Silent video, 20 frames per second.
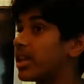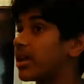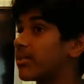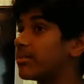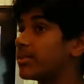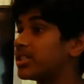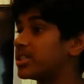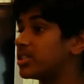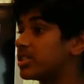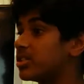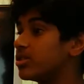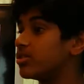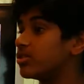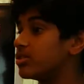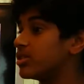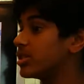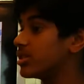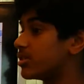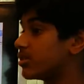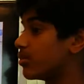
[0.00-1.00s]
allowed me to
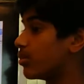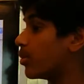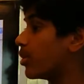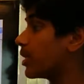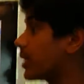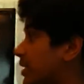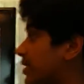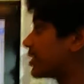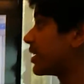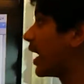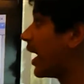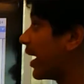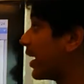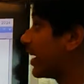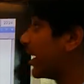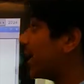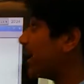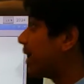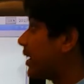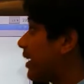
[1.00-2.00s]
use the warning sign.
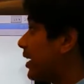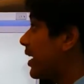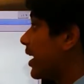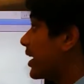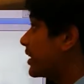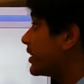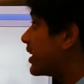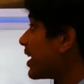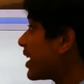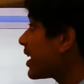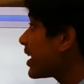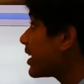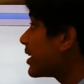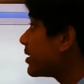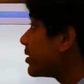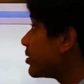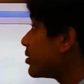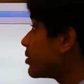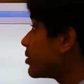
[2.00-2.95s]
And then I